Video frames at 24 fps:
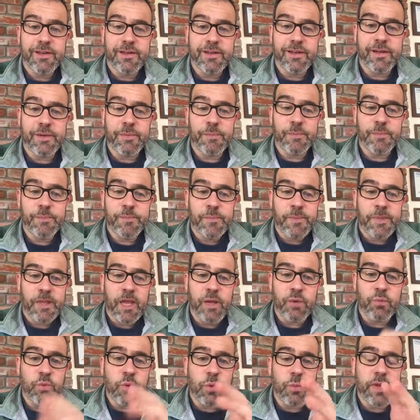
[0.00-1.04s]

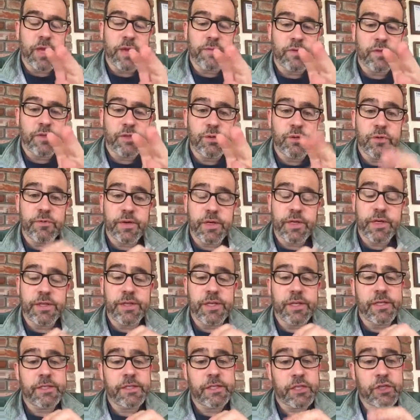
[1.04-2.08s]
And what we have to do, if
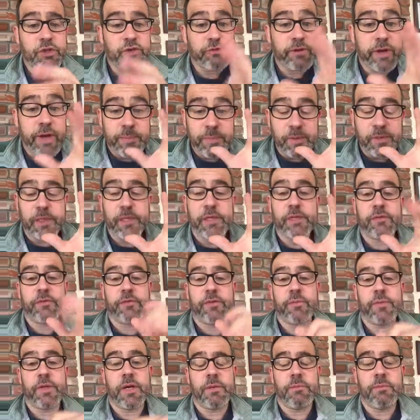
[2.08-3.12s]
anything, is
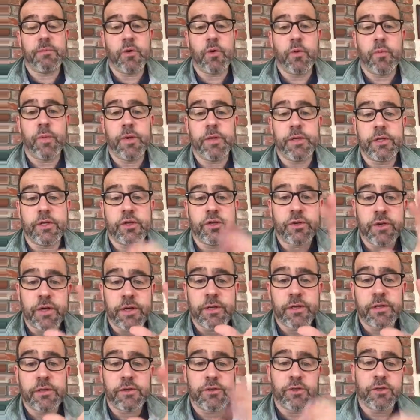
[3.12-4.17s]
extrapolate from that moment and
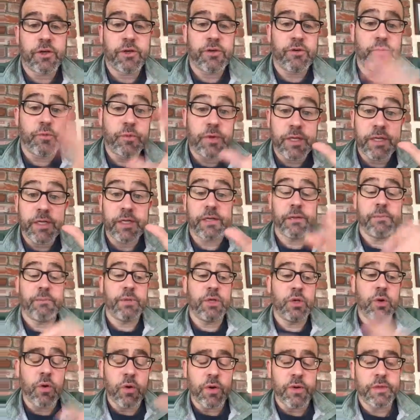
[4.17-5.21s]
try to read
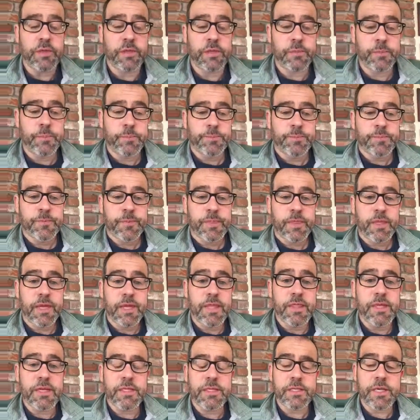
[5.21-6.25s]
beyond it.
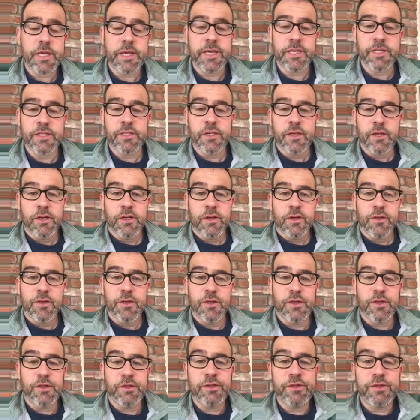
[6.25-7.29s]
In this case,
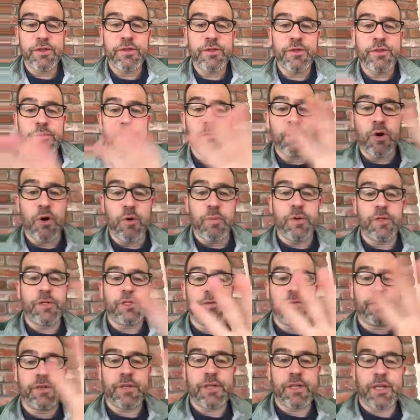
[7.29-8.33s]
the
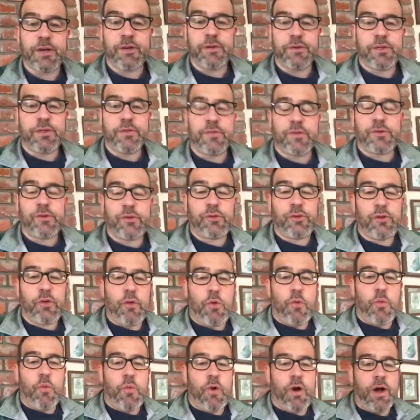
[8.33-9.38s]
moments of the narrative are
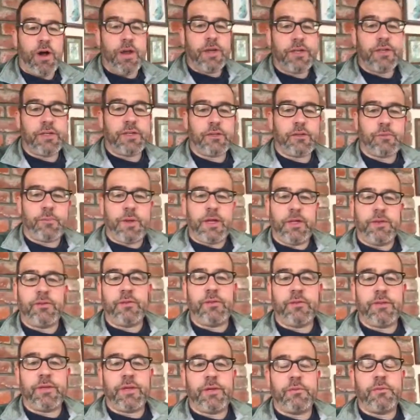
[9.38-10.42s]
so wide and
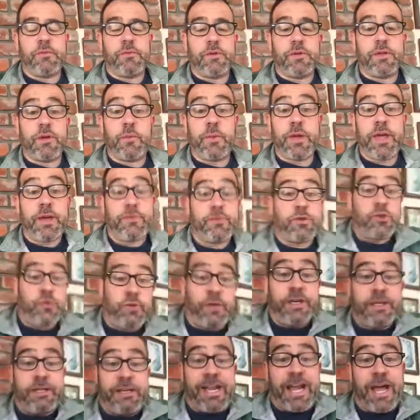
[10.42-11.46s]
expansive that we have to
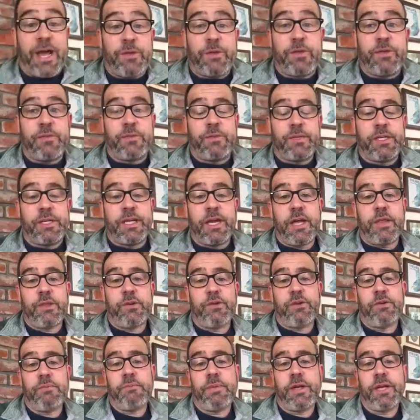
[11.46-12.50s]
try to gather them
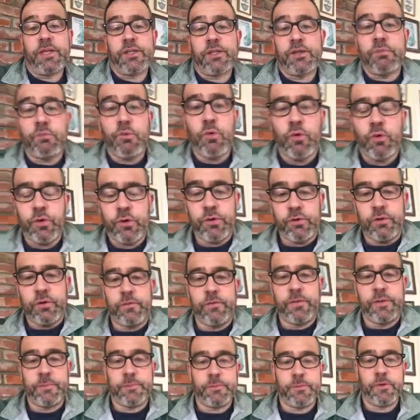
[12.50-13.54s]
together and make some order
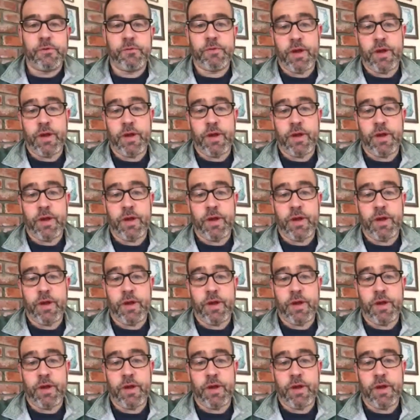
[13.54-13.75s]
of them